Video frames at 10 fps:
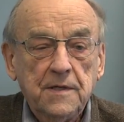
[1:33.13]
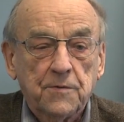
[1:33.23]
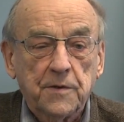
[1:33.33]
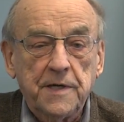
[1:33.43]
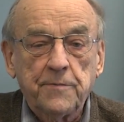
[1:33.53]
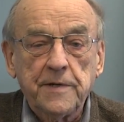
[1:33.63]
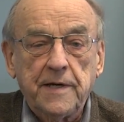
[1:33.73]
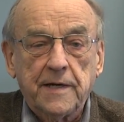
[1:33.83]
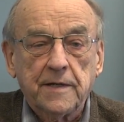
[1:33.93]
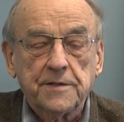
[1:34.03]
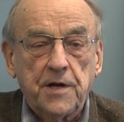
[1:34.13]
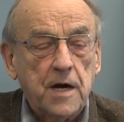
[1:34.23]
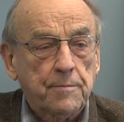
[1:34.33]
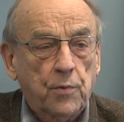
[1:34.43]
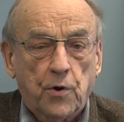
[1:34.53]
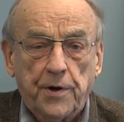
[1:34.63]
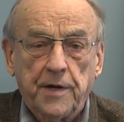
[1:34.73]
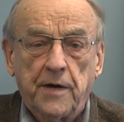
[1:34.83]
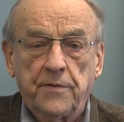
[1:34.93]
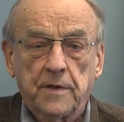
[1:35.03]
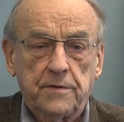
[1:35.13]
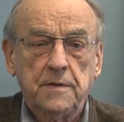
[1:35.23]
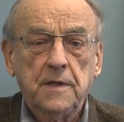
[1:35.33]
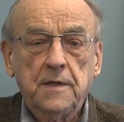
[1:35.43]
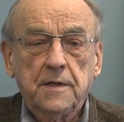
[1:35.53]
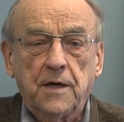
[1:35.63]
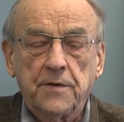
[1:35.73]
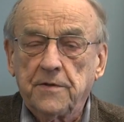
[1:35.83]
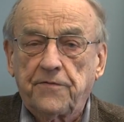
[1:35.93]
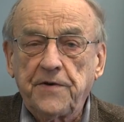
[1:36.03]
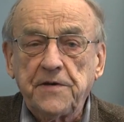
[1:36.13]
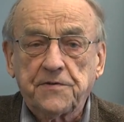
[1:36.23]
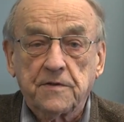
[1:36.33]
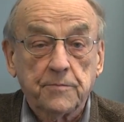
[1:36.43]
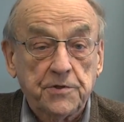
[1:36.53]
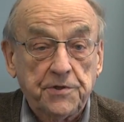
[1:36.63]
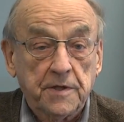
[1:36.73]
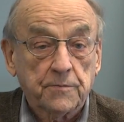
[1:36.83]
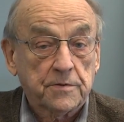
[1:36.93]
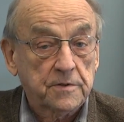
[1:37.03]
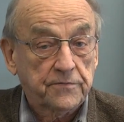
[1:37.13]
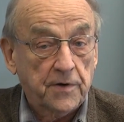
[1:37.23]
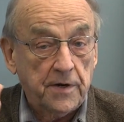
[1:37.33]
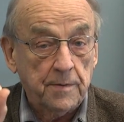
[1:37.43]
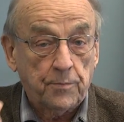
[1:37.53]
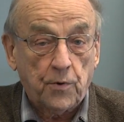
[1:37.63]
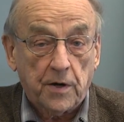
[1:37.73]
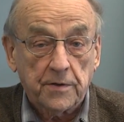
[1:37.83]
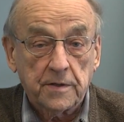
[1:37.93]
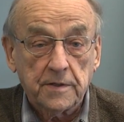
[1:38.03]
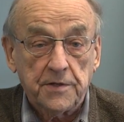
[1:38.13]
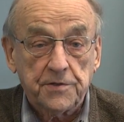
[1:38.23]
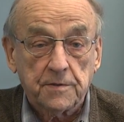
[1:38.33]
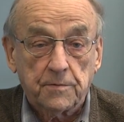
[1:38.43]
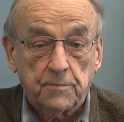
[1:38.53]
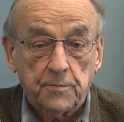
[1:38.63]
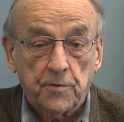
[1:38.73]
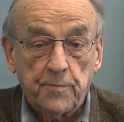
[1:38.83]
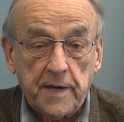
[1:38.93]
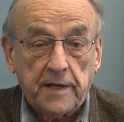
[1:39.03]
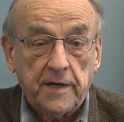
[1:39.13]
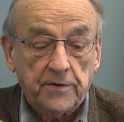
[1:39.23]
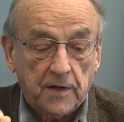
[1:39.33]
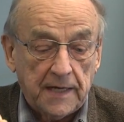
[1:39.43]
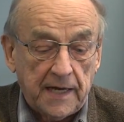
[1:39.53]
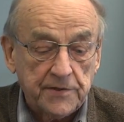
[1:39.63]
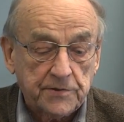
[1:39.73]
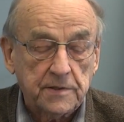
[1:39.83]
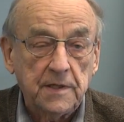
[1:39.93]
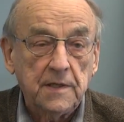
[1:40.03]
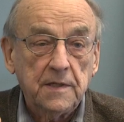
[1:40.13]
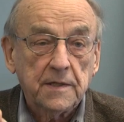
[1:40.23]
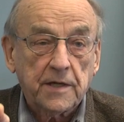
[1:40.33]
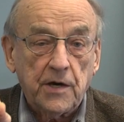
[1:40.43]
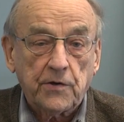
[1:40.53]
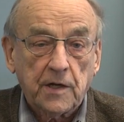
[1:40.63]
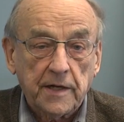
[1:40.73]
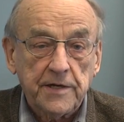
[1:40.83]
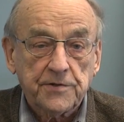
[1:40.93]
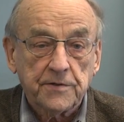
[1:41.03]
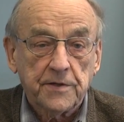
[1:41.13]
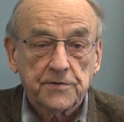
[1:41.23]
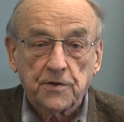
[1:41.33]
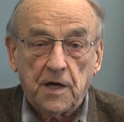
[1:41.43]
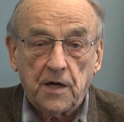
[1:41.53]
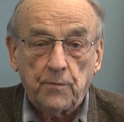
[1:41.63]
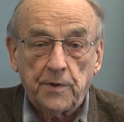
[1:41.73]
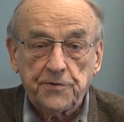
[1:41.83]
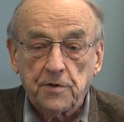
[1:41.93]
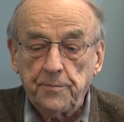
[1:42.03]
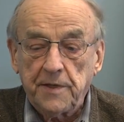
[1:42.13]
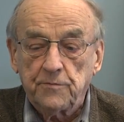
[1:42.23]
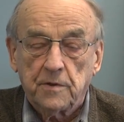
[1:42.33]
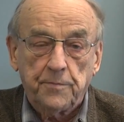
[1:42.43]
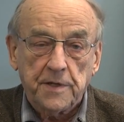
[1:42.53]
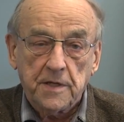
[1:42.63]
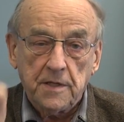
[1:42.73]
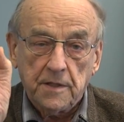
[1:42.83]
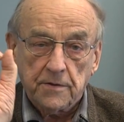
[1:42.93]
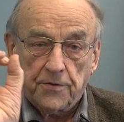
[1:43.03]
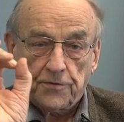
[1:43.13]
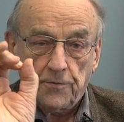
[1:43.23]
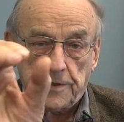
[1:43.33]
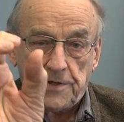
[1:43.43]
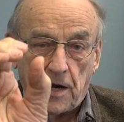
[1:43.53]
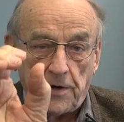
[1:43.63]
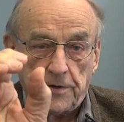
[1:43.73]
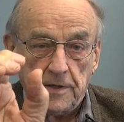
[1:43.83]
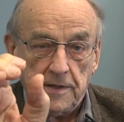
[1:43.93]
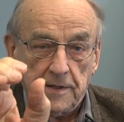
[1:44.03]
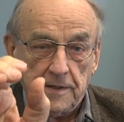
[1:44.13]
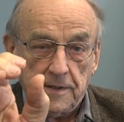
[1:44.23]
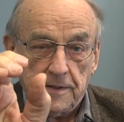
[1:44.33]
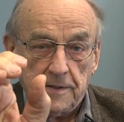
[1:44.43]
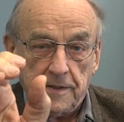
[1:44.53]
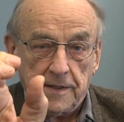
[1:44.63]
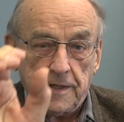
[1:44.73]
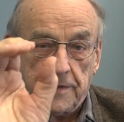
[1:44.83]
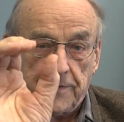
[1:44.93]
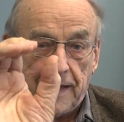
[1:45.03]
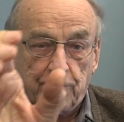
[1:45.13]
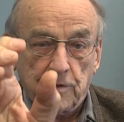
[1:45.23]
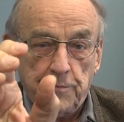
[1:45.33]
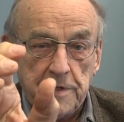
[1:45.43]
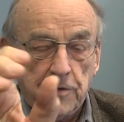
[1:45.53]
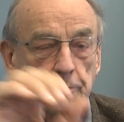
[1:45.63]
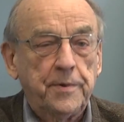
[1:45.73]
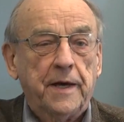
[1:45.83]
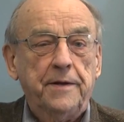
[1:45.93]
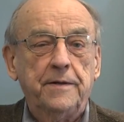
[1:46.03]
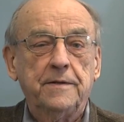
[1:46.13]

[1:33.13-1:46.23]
Well, then we had a dartboard on the face of the machine, which is very important. As you were making your last calculation as to what your bid would be, you threw a dart, and that would be your bid.